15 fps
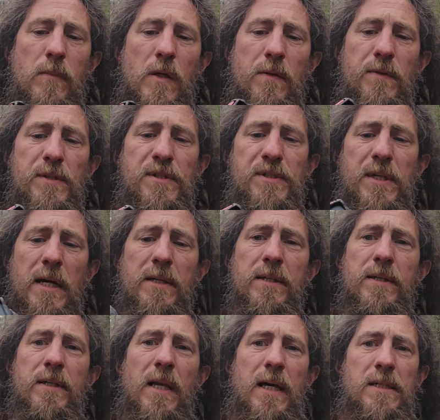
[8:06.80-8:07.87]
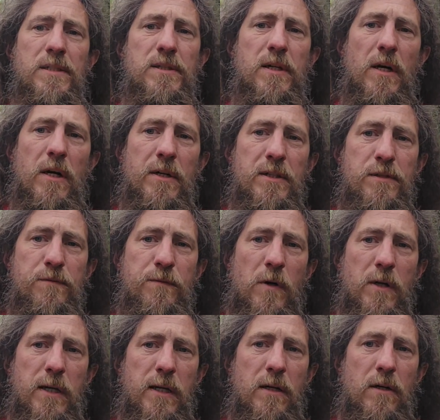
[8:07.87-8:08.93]
The standard lens guard is
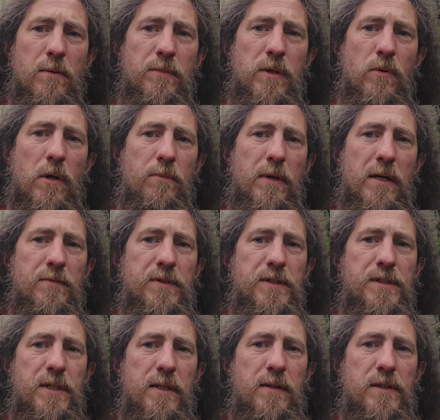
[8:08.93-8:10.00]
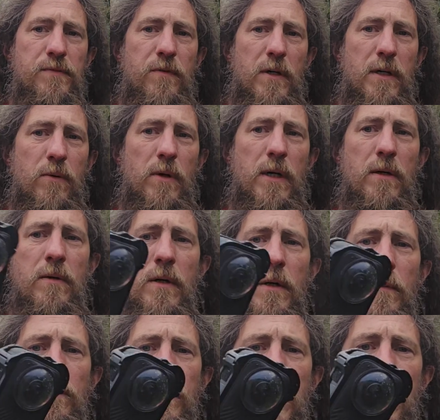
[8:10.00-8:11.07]
fogging up. You won't be able to see this very well.
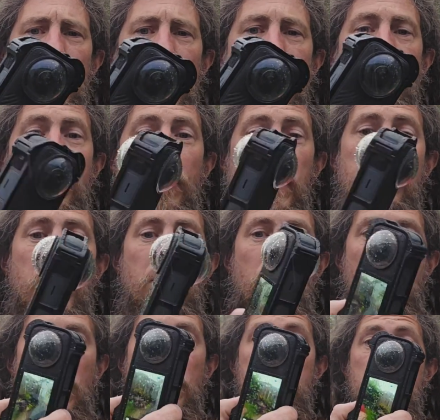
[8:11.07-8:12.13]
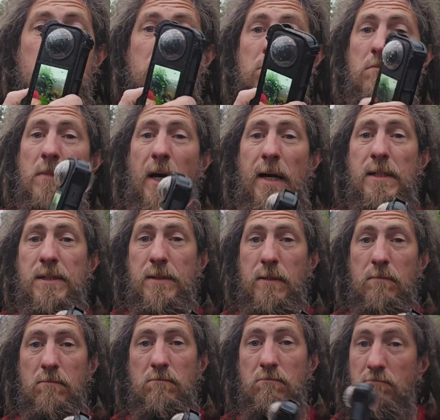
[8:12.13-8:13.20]
But the premium one hasn't.
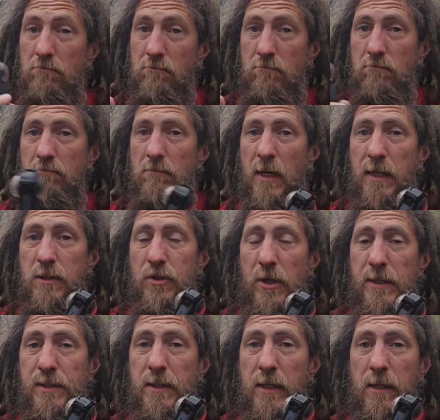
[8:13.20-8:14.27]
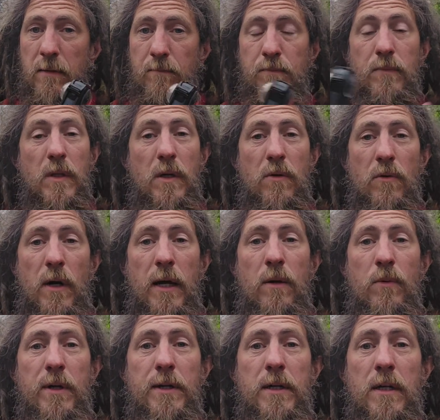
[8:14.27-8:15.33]
Interesting. Right,
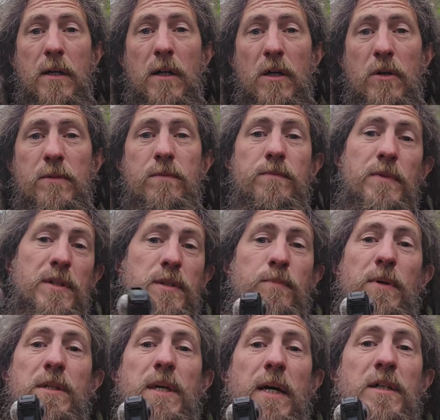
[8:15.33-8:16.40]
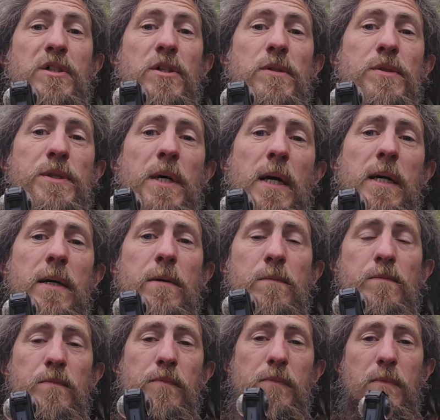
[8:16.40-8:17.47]
we're going to conclude. This has been Tech Tuesday.
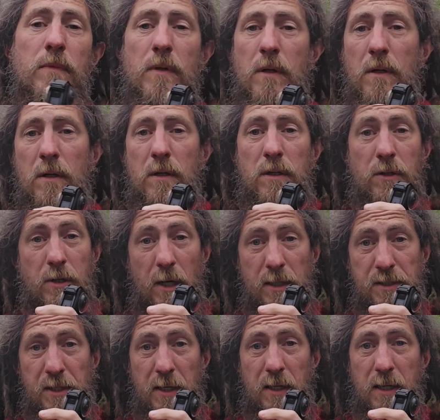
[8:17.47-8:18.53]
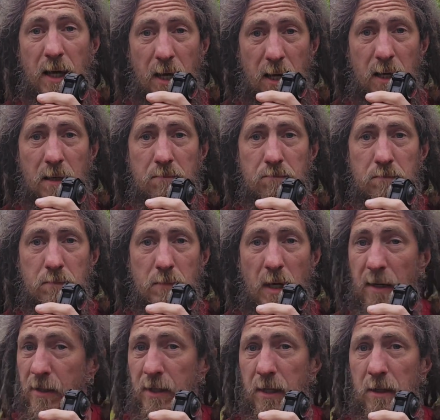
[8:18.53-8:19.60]
You guys take care. I'm
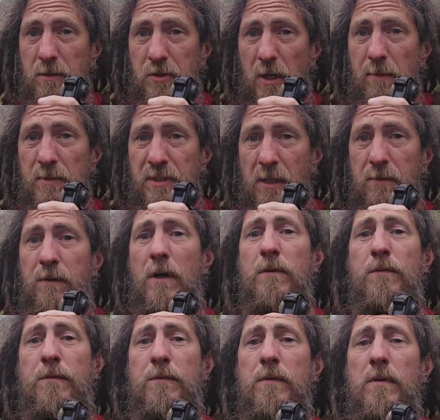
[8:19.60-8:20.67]
going to go and dry myself off.